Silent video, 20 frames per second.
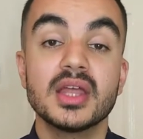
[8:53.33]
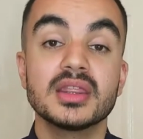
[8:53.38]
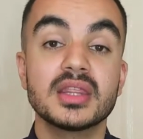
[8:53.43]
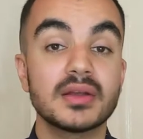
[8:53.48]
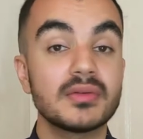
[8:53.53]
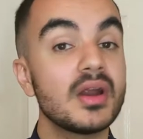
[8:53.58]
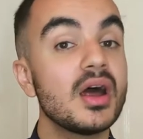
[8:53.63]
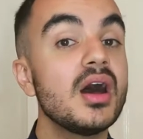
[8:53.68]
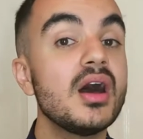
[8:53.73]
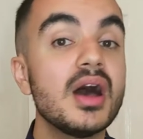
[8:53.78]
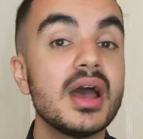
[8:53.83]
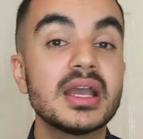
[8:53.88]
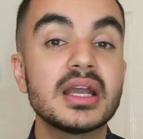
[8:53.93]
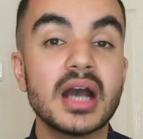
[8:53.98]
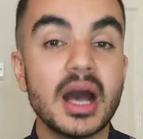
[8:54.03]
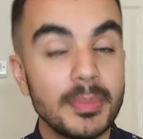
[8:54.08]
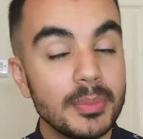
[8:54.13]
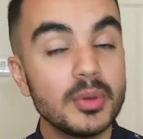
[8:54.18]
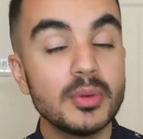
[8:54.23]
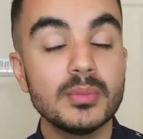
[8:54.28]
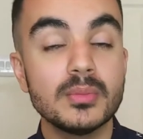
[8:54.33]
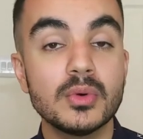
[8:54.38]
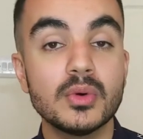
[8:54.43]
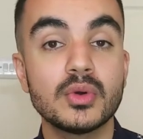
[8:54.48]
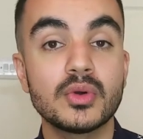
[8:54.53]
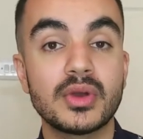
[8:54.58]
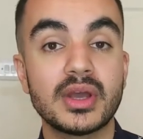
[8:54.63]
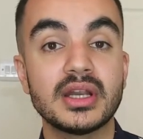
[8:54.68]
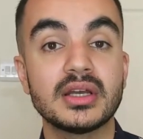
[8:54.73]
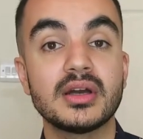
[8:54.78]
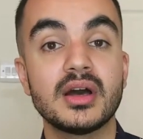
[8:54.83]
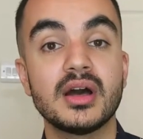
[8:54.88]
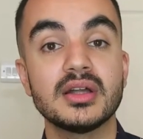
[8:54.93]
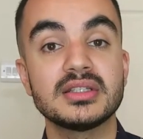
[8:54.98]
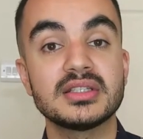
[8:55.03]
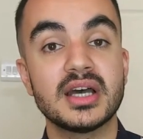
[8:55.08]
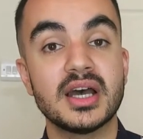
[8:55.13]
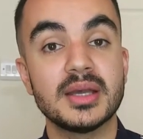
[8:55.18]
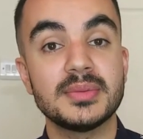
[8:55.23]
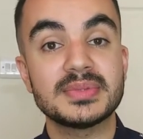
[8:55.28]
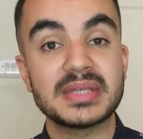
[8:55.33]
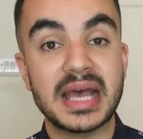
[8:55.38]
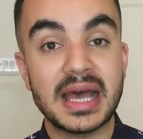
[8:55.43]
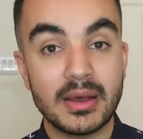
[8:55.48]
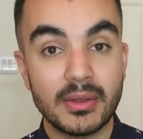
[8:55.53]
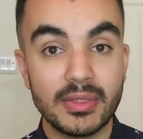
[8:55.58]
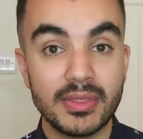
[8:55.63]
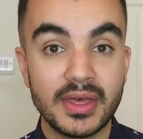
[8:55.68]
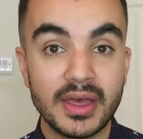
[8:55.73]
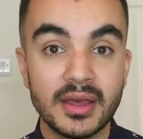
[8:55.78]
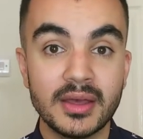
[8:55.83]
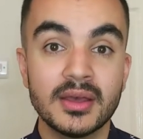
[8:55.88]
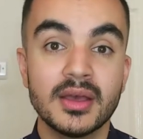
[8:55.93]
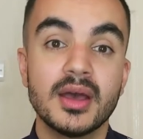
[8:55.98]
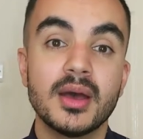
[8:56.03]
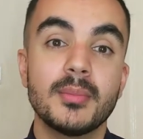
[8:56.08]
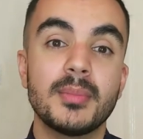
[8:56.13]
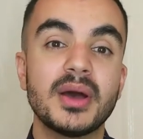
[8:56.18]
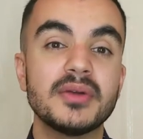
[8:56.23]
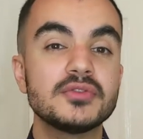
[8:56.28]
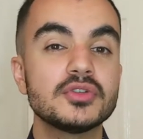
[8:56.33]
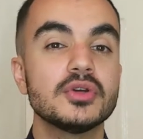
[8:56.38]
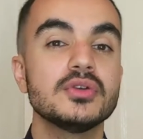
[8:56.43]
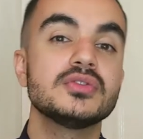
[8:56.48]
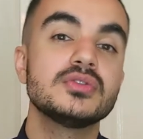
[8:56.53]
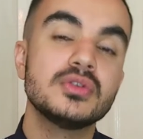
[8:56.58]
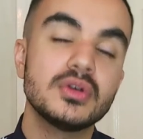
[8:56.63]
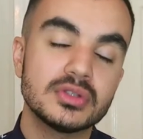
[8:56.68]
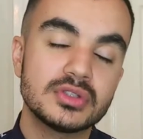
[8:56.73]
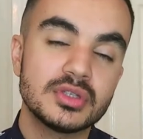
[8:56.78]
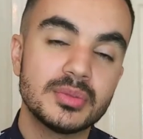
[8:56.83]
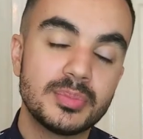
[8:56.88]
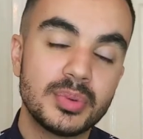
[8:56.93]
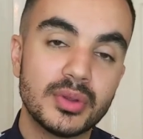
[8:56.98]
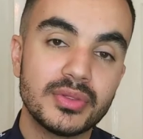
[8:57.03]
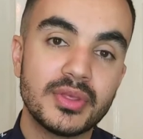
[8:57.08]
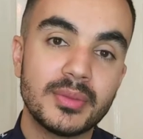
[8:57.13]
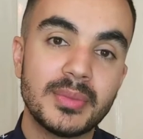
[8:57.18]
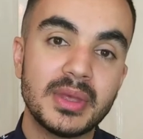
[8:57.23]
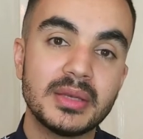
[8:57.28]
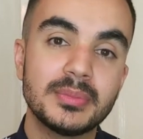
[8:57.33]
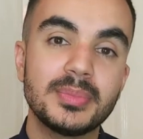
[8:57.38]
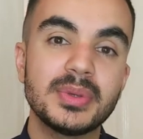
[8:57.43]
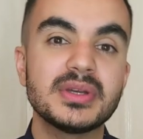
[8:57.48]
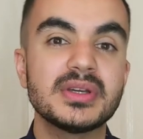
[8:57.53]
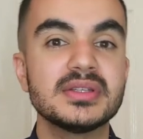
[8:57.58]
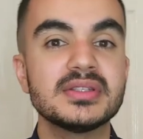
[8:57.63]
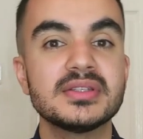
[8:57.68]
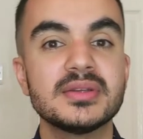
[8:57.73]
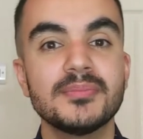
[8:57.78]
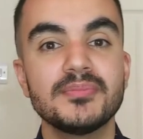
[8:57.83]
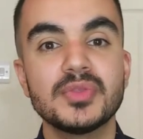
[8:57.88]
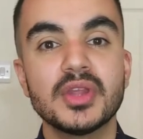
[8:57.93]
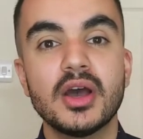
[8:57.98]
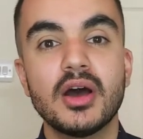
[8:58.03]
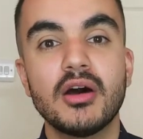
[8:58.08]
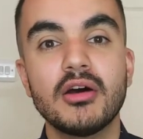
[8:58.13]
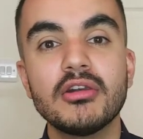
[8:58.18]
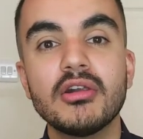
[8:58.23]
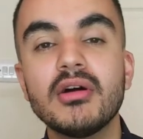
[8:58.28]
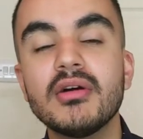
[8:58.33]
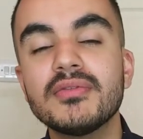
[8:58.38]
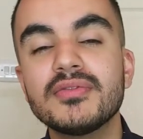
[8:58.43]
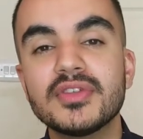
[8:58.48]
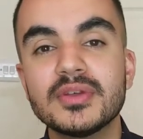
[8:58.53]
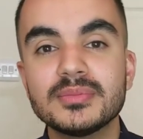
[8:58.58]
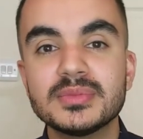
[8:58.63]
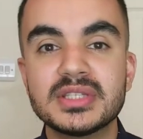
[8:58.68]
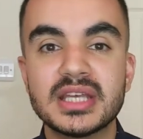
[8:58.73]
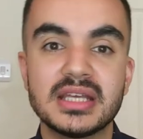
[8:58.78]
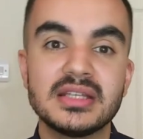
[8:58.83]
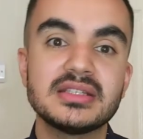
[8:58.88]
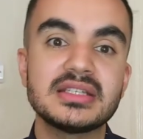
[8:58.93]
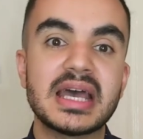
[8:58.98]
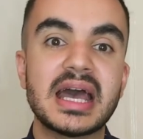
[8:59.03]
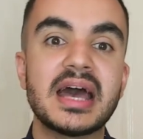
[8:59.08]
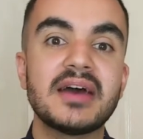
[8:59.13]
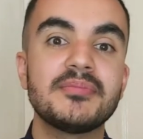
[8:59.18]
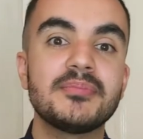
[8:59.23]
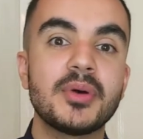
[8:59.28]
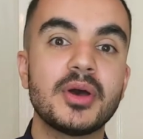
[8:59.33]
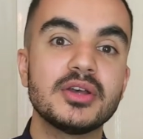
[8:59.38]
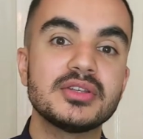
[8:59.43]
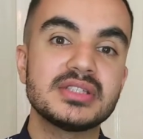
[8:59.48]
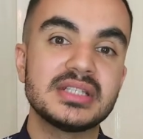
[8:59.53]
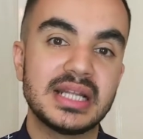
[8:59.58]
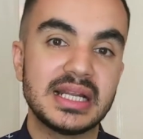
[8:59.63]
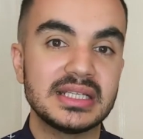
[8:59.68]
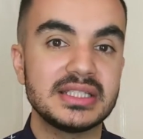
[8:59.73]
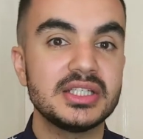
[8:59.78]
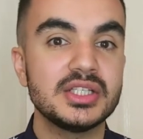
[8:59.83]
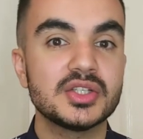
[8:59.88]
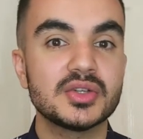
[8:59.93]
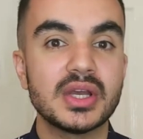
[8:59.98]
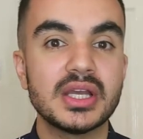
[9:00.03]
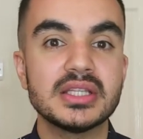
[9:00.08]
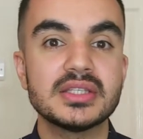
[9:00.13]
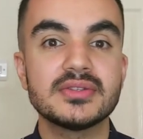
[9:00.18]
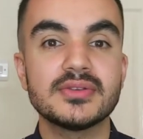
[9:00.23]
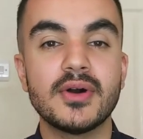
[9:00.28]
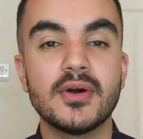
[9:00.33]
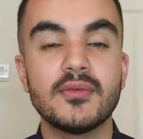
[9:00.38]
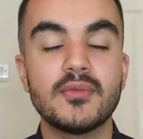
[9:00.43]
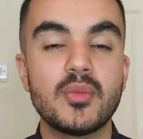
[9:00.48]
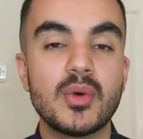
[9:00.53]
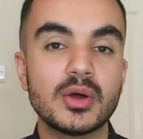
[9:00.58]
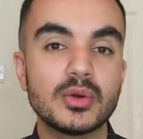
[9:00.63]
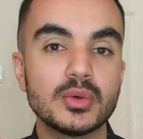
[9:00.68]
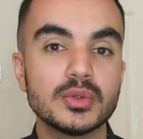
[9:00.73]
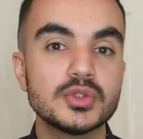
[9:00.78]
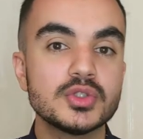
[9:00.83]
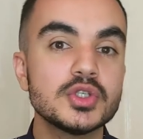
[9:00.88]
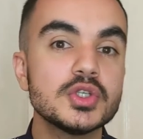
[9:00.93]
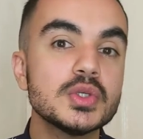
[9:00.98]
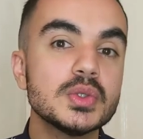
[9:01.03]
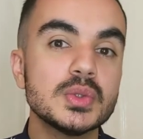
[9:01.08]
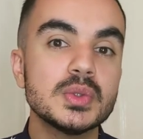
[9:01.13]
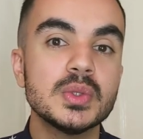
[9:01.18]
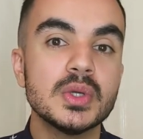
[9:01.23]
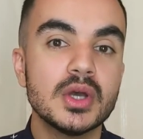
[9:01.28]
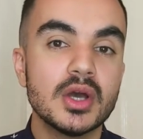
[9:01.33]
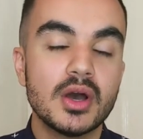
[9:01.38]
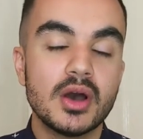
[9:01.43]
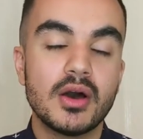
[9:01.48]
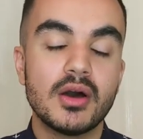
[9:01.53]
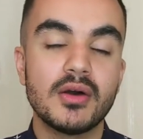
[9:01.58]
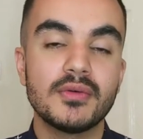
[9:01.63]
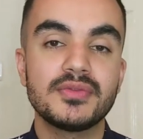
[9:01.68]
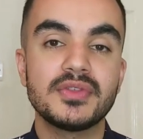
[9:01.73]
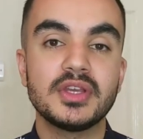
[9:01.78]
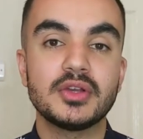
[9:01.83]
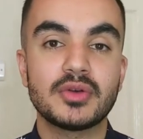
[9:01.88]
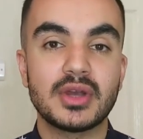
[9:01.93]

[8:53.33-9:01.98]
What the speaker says: There are a couple more credit card types out there, but I've chosen not to put them in because a lot of them tend to have personality traits of one or two of the